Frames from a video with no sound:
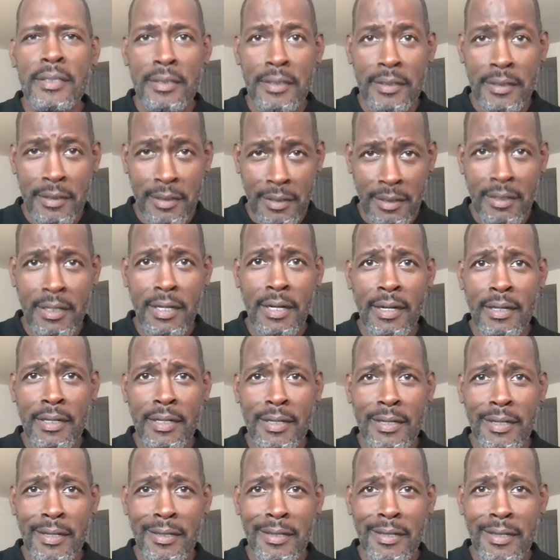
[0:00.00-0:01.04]
good luck
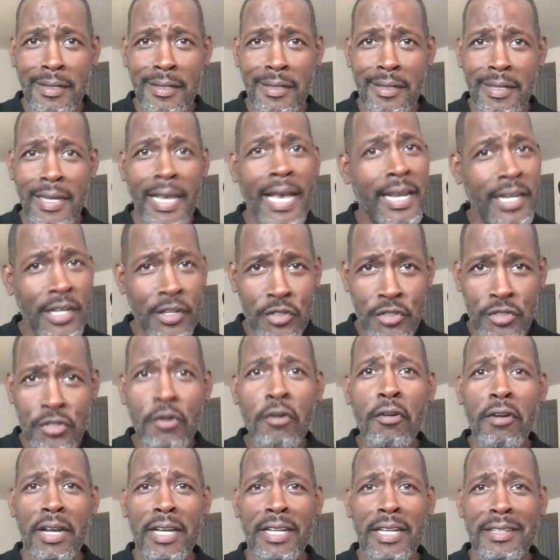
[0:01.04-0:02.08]
and
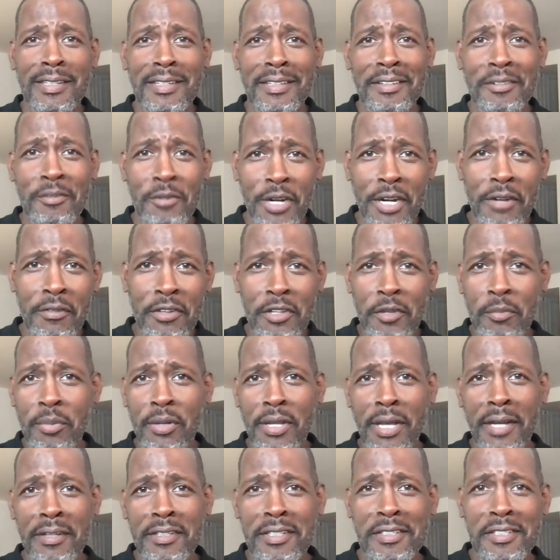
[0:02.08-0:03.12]
enjoy whatever you
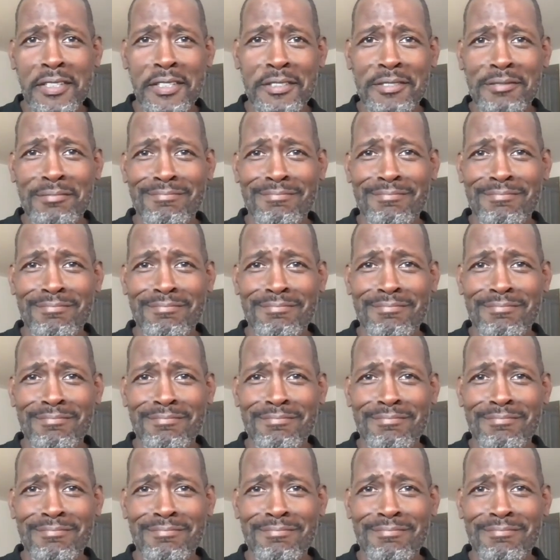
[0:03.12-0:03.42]
plan to do.